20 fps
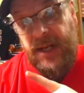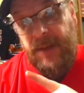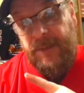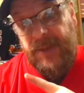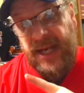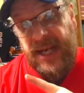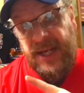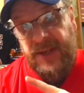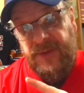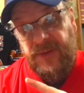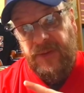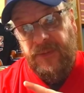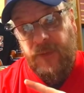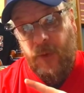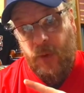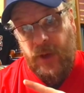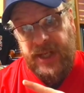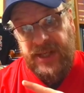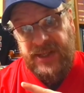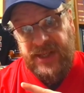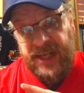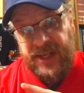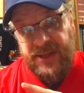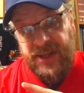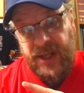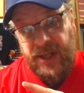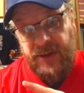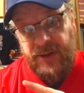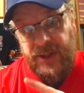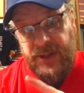passed for
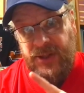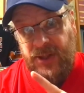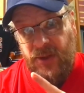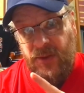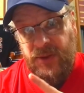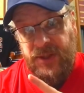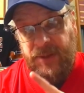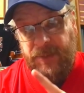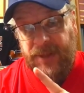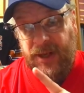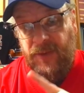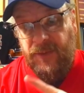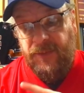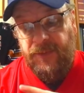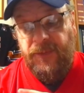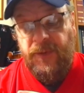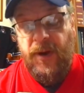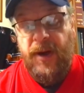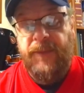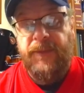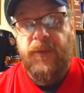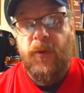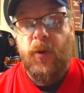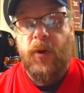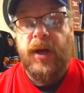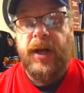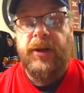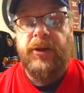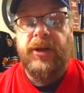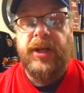4,600, so it's about a
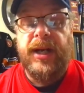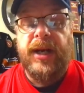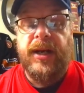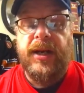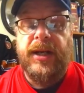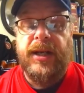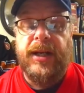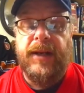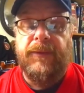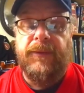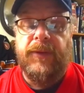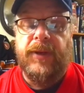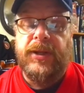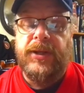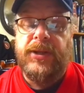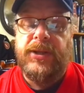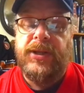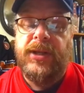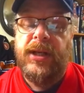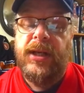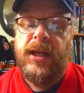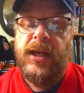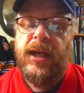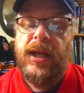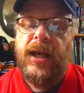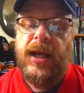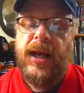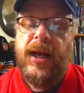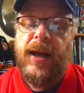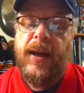400-yard difference.
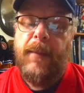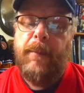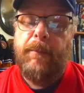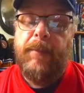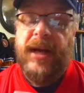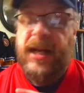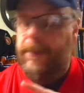But he